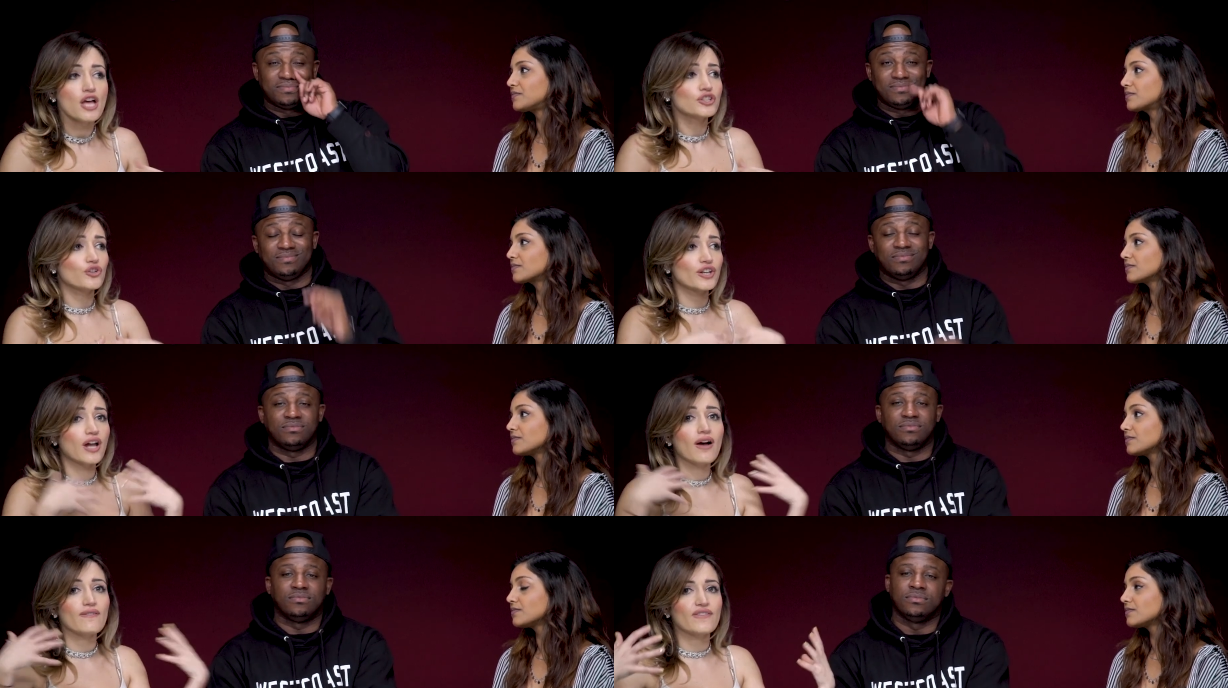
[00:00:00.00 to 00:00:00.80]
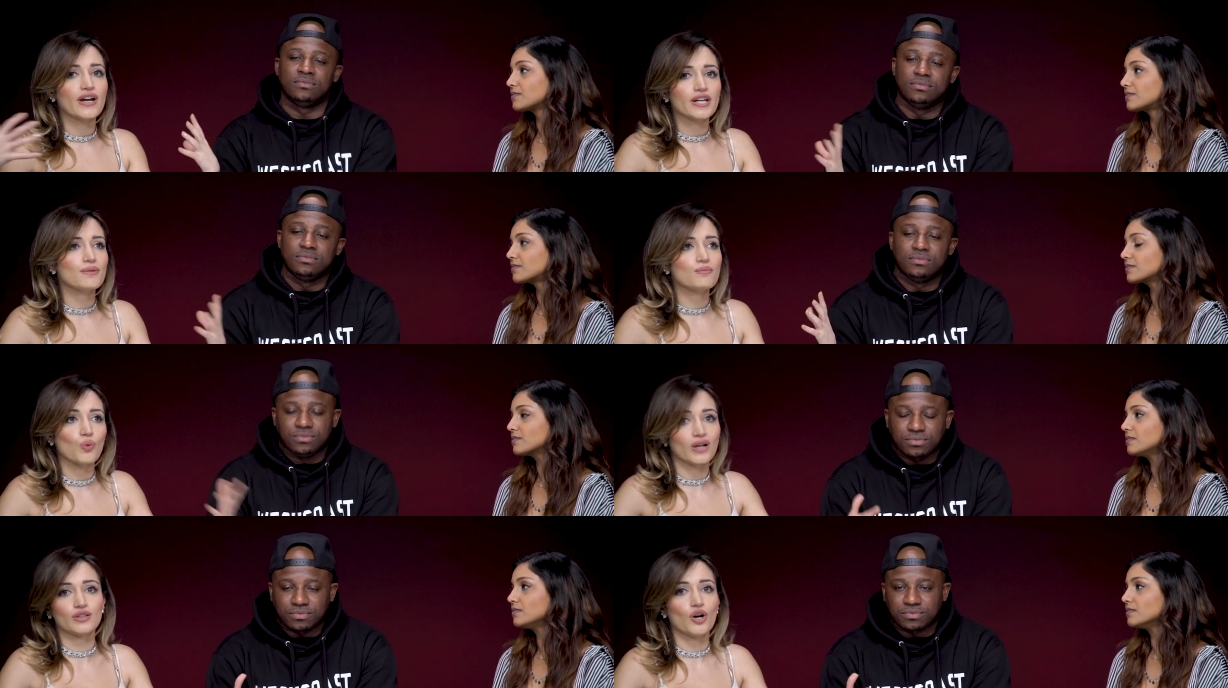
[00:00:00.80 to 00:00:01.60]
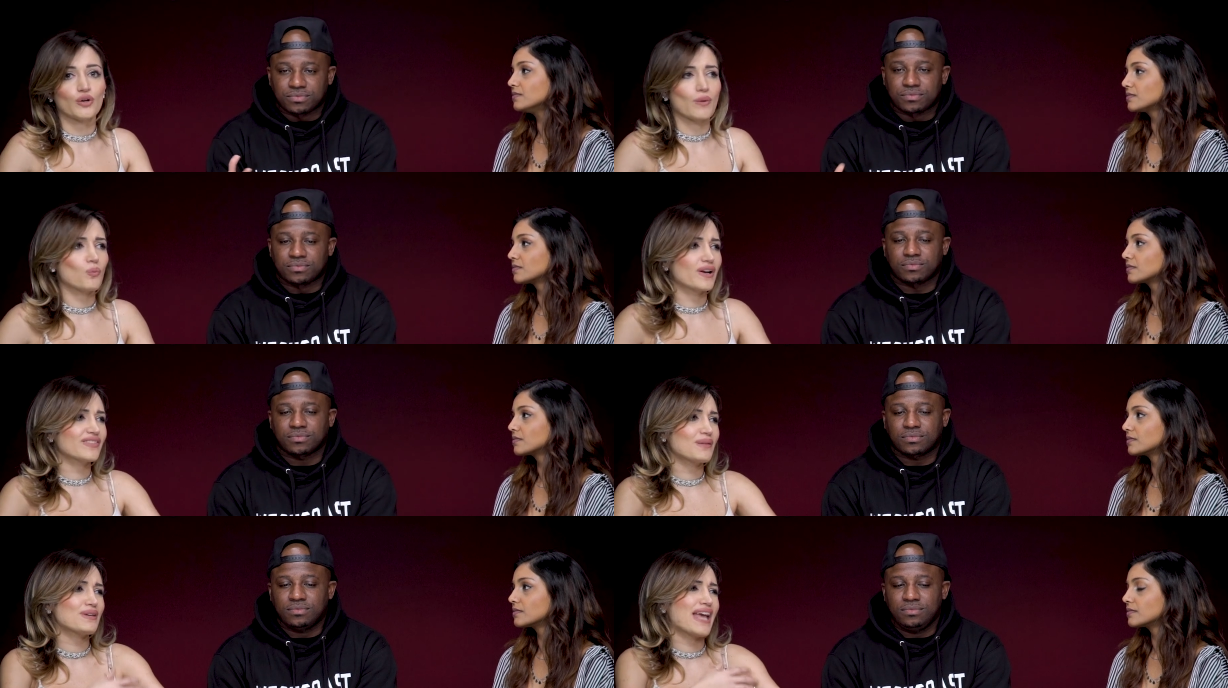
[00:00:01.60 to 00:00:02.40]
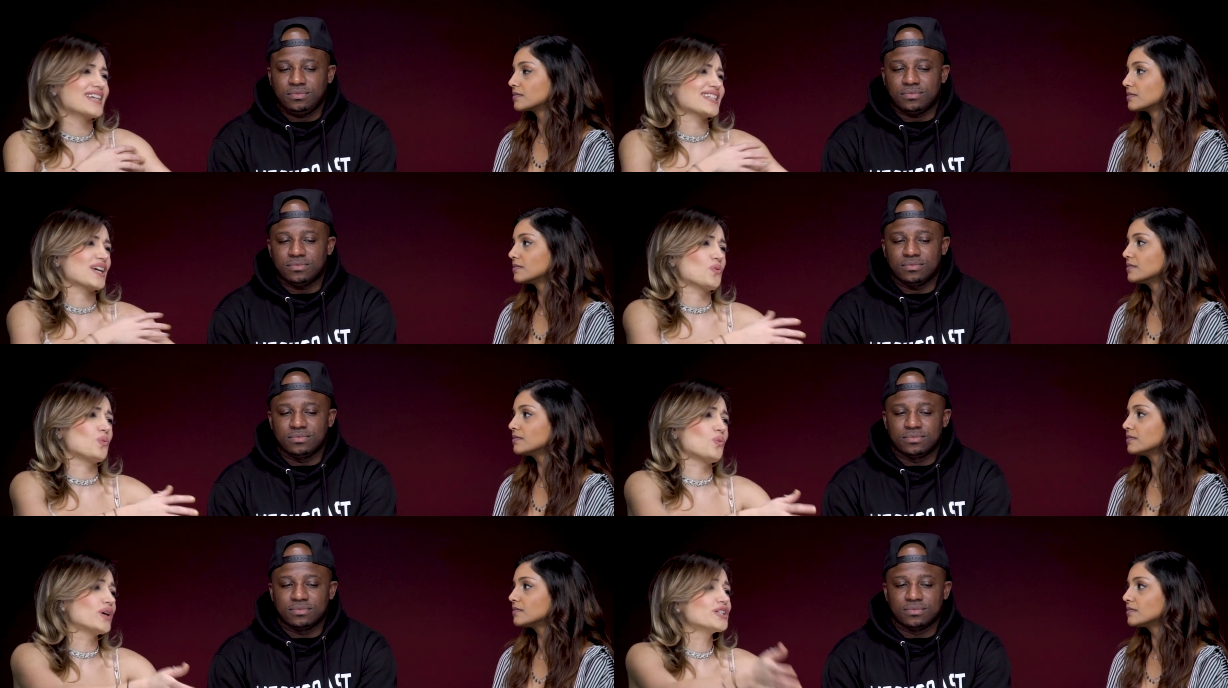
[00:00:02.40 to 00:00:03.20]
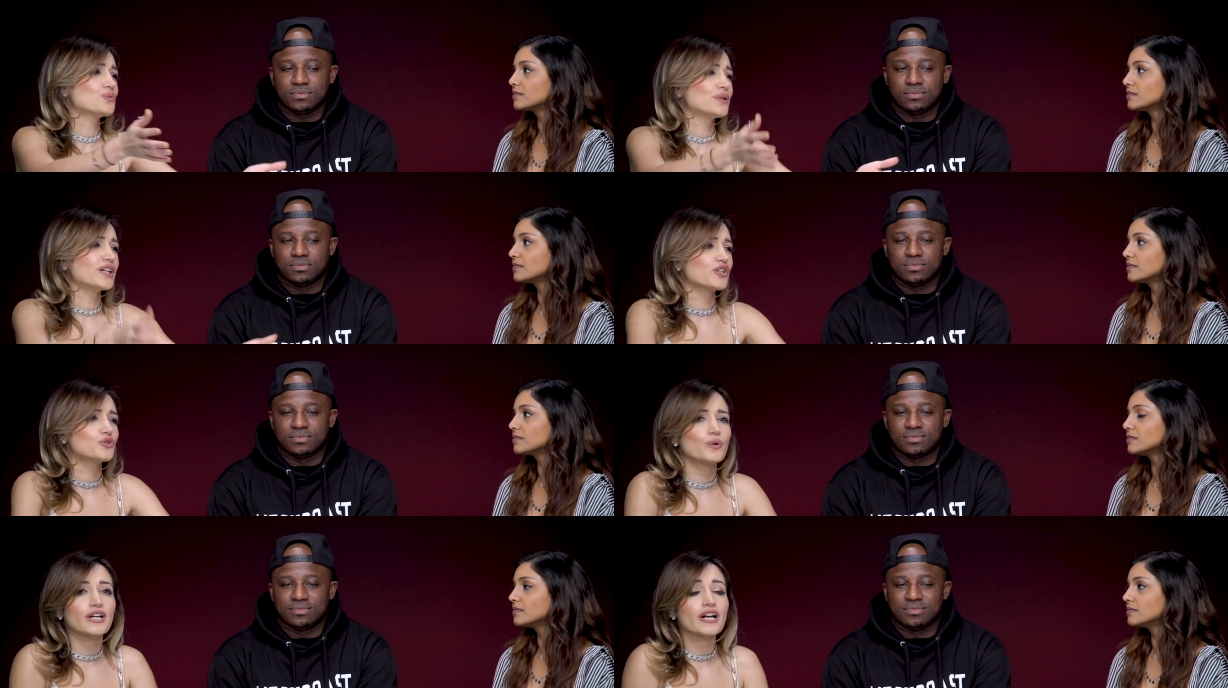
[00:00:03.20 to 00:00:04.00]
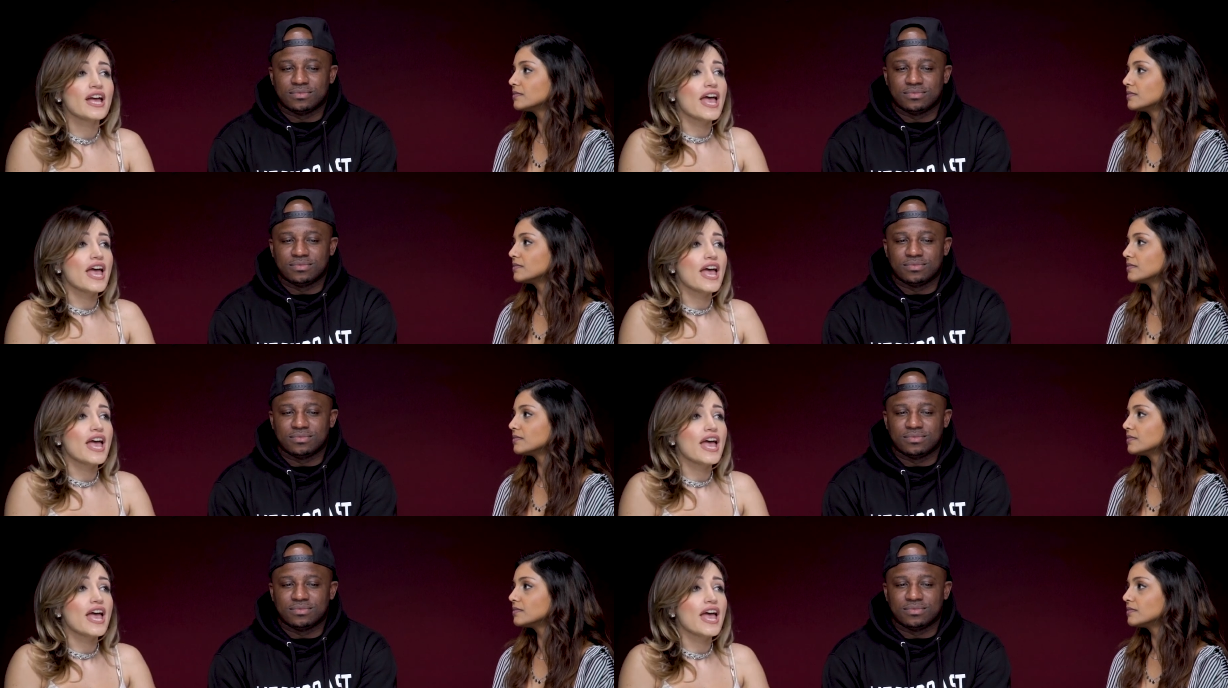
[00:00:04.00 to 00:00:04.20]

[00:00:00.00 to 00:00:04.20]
Speaker 1: So they're not very well known. And one of them he has like one tweet on Twitter.